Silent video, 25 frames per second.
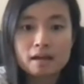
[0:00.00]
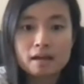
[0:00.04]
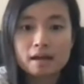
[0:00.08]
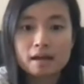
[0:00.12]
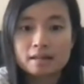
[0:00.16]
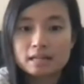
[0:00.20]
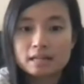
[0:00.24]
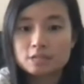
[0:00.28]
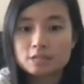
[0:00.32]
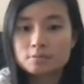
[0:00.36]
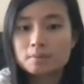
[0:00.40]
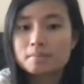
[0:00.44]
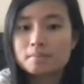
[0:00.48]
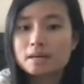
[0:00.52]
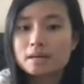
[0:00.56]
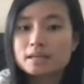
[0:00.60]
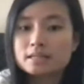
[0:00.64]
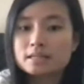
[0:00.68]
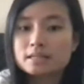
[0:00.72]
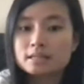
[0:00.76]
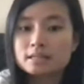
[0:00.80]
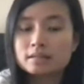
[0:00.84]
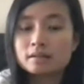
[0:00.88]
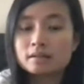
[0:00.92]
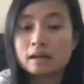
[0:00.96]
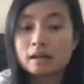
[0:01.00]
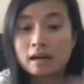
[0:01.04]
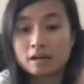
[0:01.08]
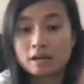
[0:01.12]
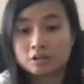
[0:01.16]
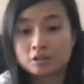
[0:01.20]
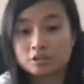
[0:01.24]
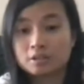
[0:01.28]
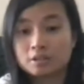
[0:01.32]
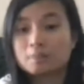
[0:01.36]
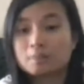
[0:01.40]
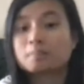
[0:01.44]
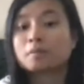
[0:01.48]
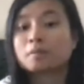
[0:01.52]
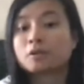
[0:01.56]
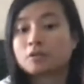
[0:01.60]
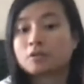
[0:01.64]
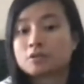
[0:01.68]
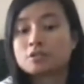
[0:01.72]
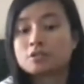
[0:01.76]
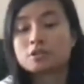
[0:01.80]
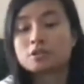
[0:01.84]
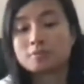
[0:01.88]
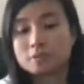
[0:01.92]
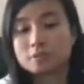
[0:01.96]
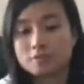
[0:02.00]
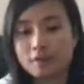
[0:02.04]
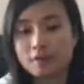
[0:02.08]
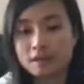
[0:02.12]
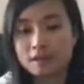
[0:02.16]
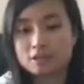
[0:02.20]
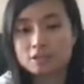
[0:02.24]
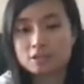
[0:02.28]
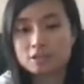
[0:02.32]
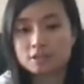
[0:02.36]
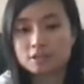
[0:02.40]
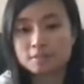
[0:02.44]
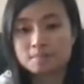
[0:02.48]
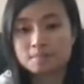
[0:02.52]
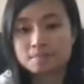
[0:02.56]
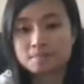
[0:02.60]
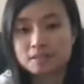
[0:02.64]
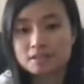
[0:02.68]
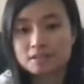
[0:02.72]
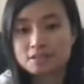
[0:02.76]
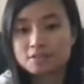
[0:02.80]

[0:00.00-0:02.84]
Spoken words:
And that's what makes it actually burn so much faster.